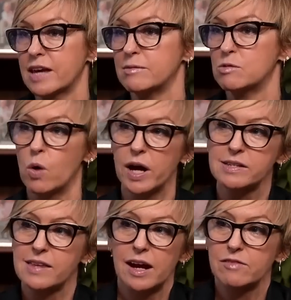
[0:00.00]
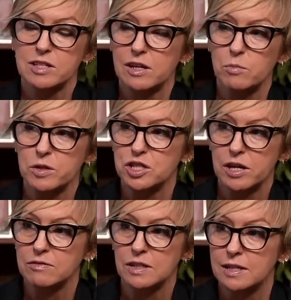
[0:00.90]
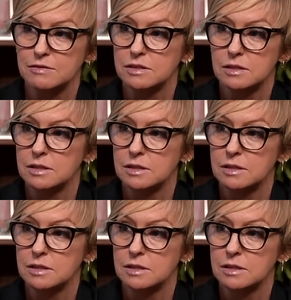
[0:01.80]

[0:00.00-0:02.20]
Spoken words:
Games. Why does that have to come with a shelf life?